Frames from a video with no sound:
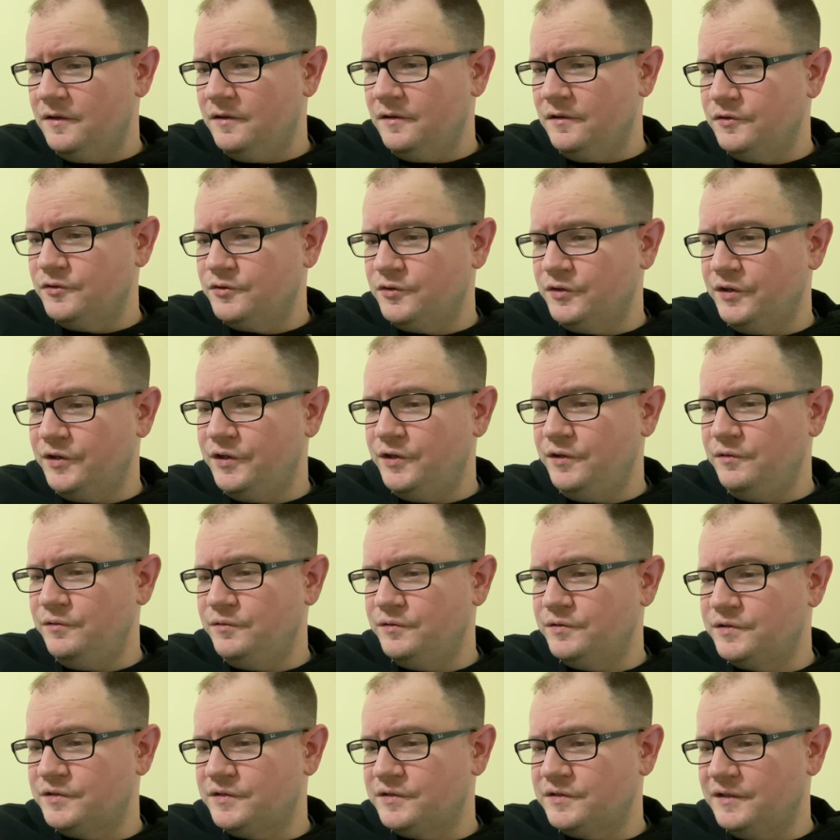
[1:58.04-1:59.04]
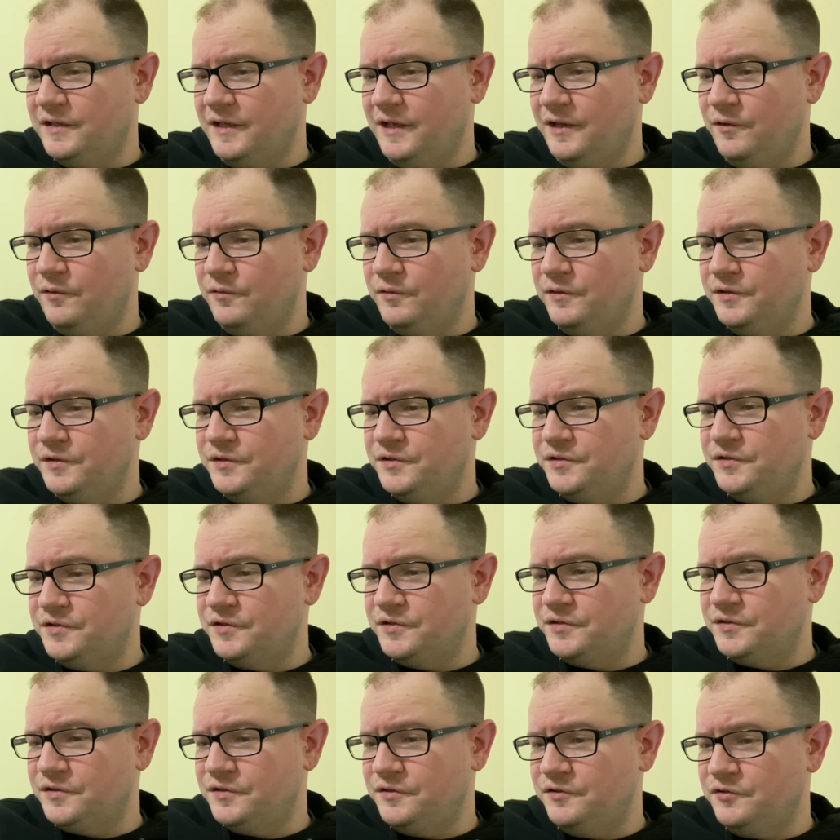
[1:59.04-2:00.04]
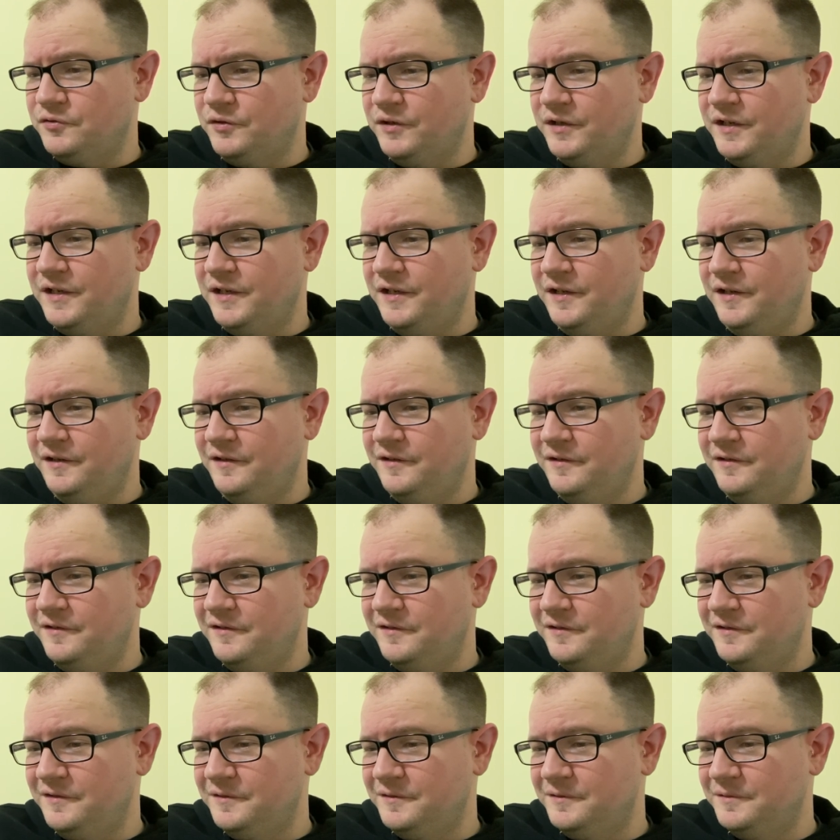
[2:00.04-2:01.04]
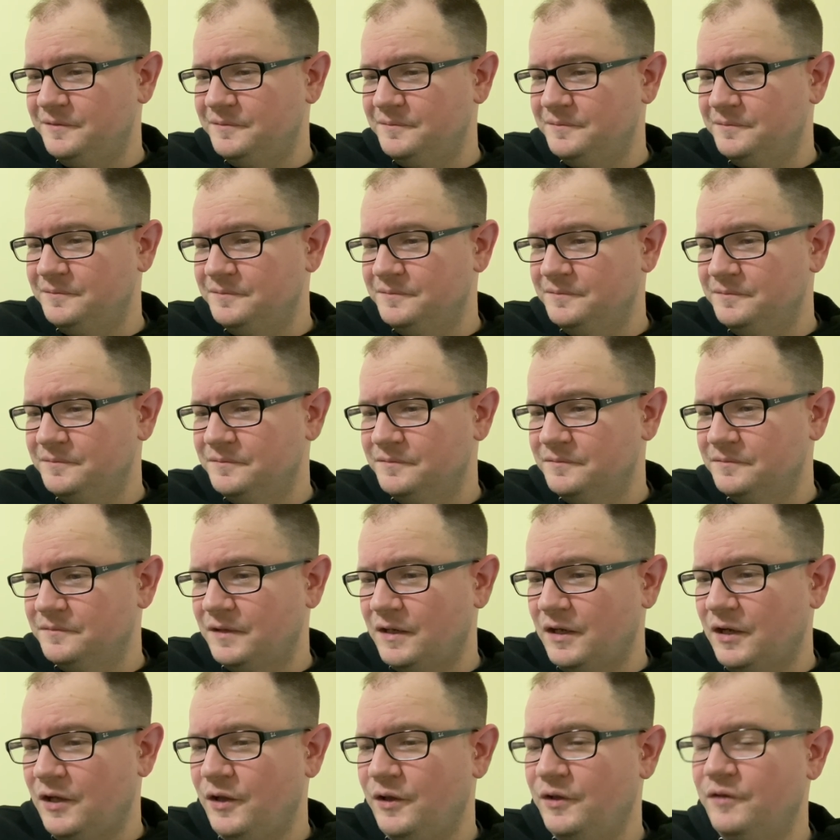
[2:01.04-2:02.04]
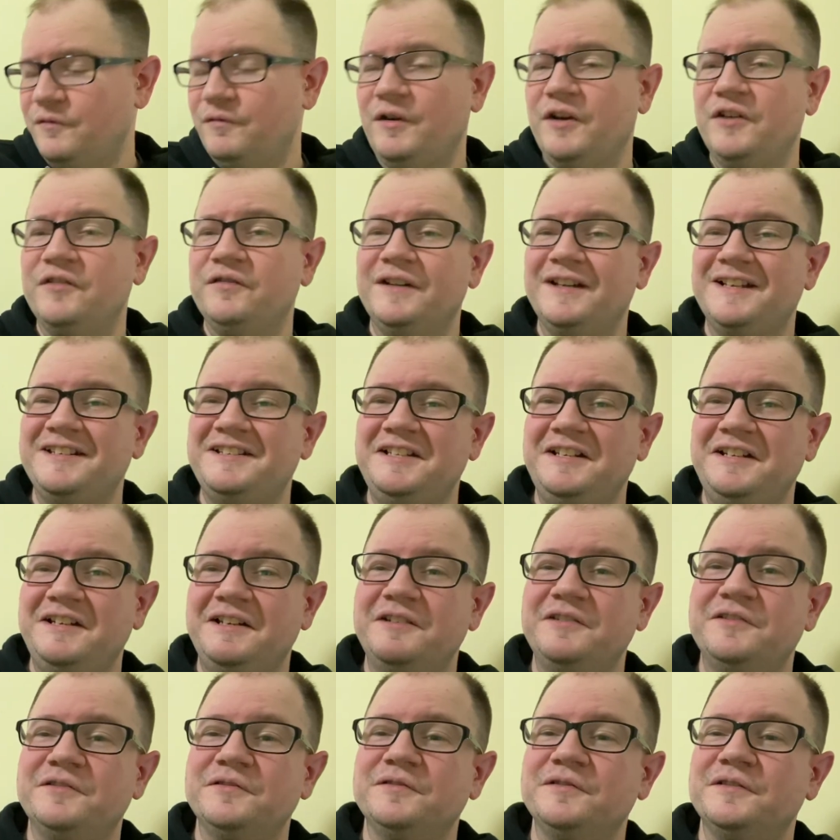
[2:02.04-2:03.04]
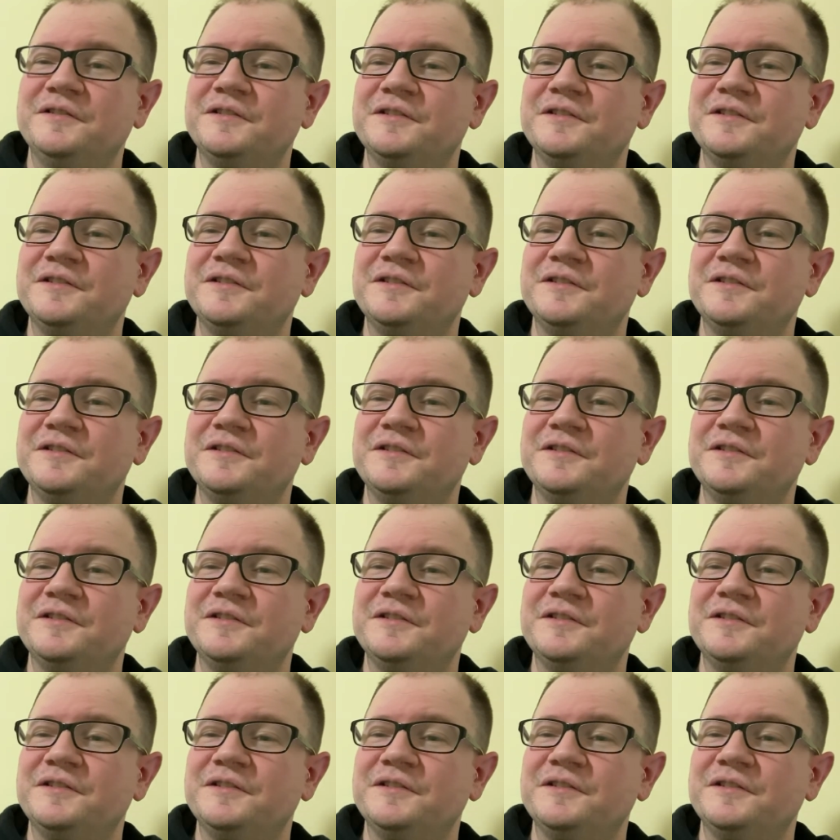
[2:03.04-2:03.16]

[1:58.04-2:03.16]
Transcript: drug use, language, drinking, all involving teenagers.